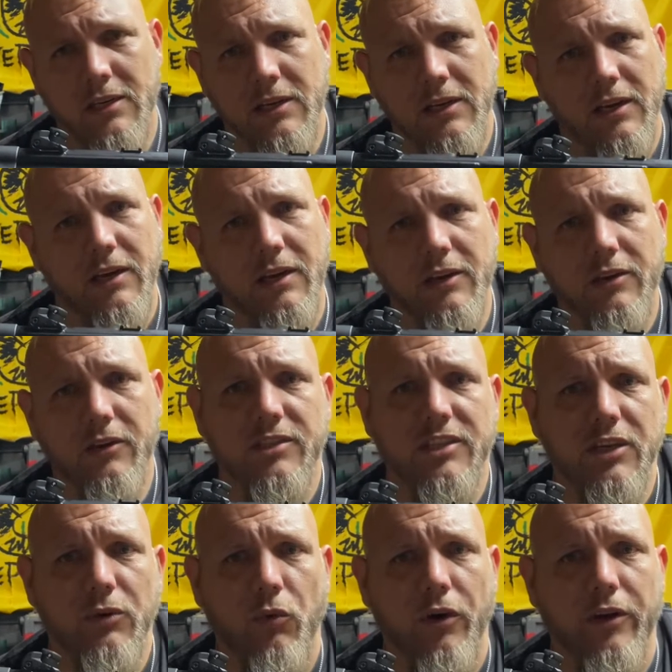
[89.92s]
And you'll
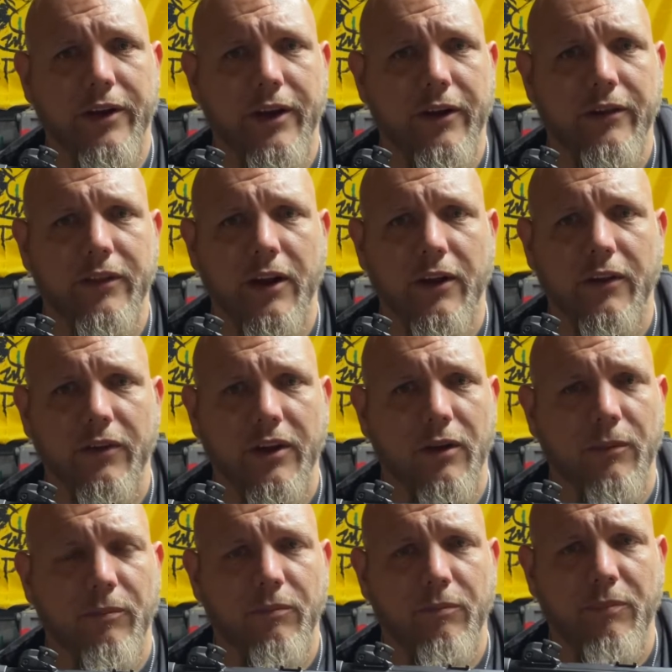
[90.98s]
see one here and there that'll get
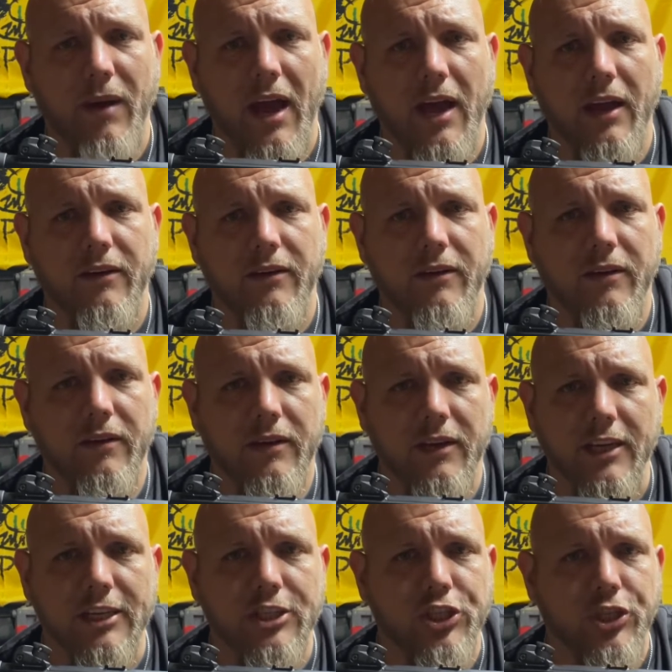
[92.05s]
a bad
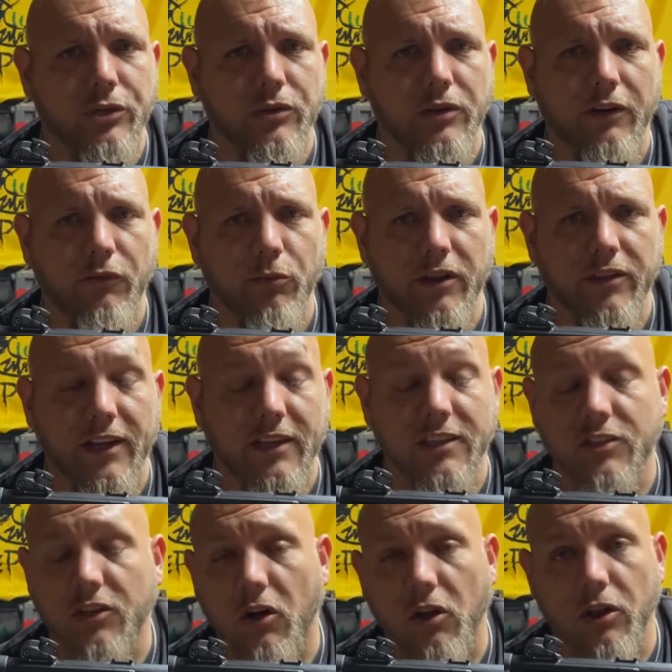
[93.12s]
issue and everybody thinks
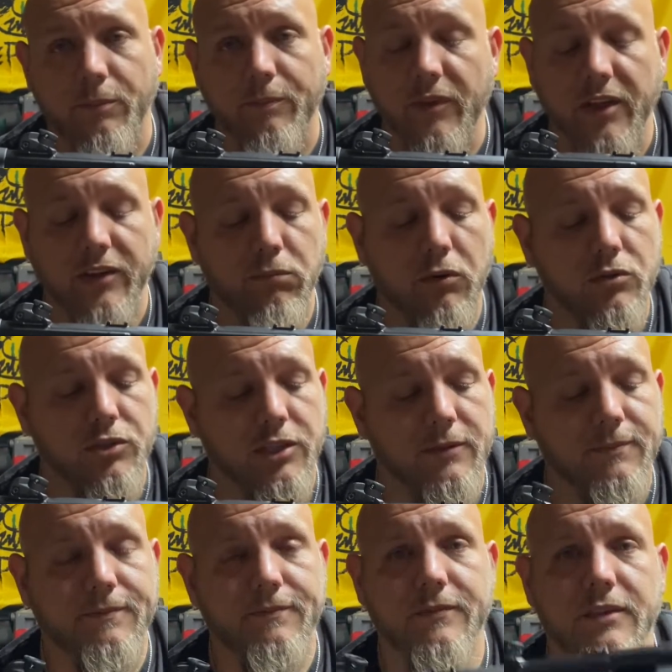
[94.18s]
that's all of them. That's bullshit.
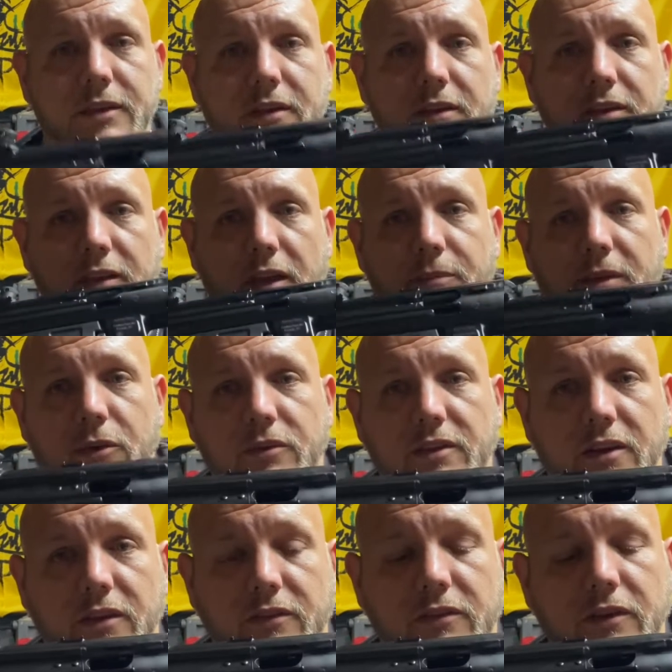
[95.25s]
Same thing with
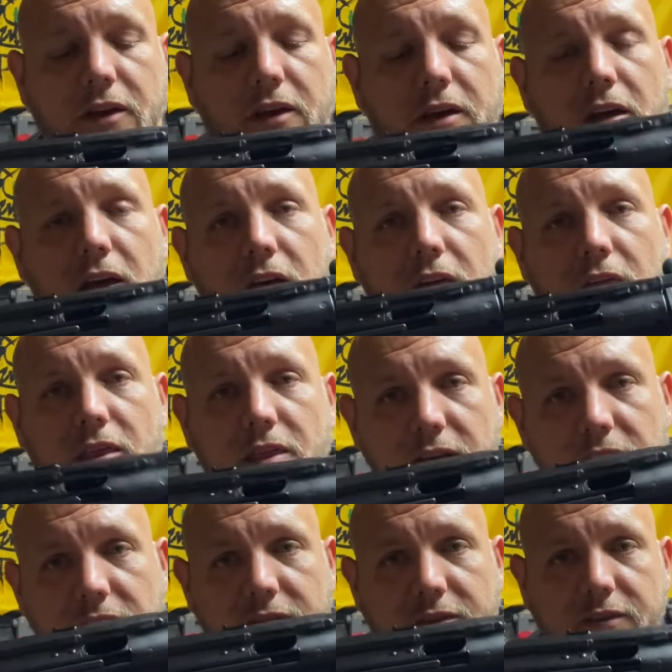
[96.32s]
this.
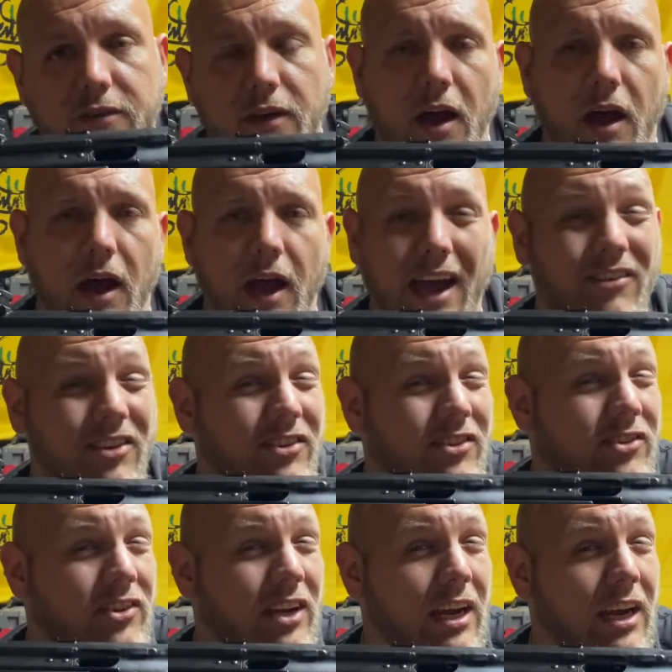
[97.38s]
I haven't
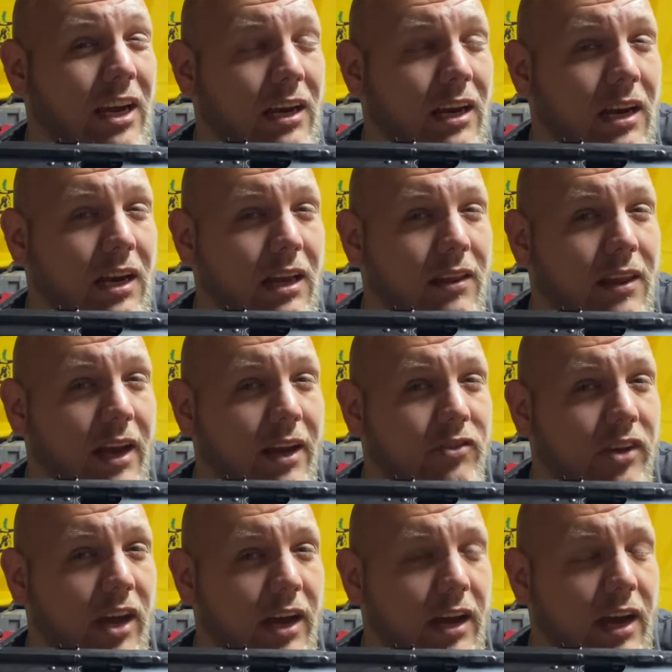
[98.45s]
seen any of the
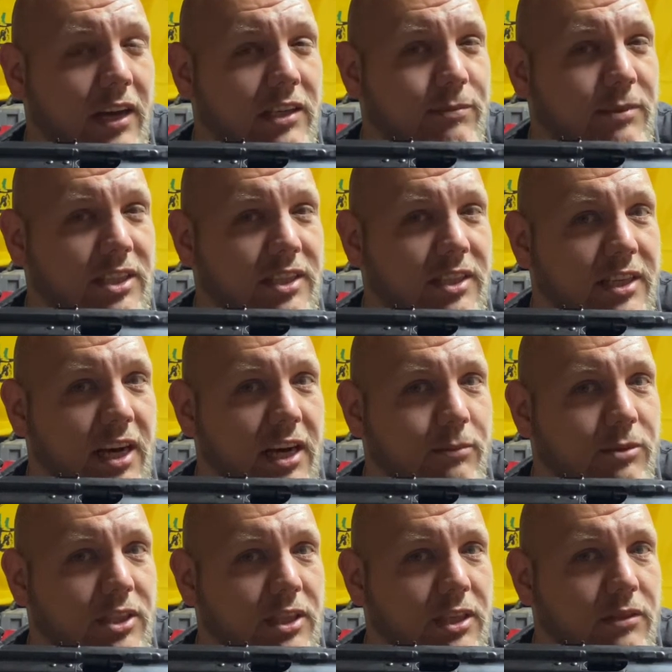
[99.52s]
HK guys be
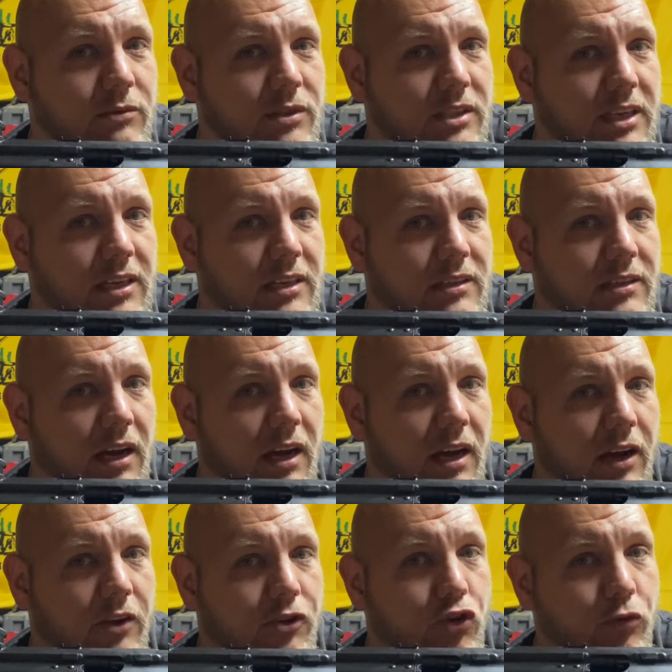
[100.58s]
snobs yet with these
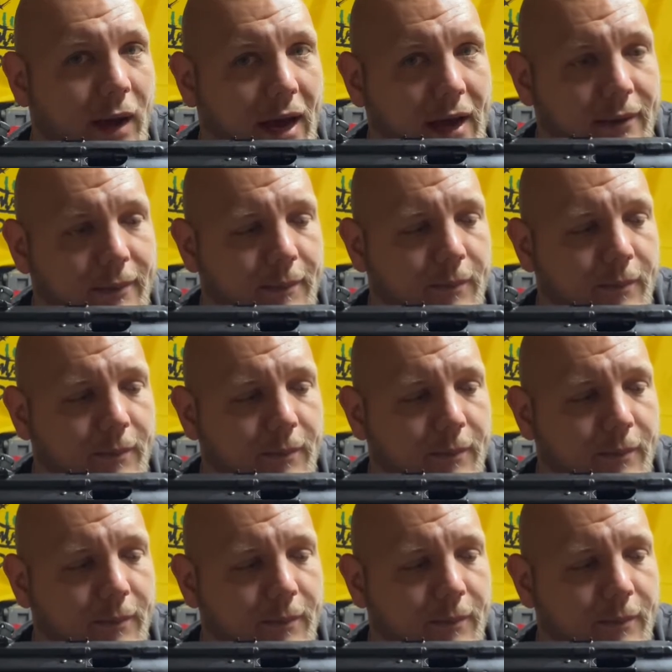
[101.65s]
too bad.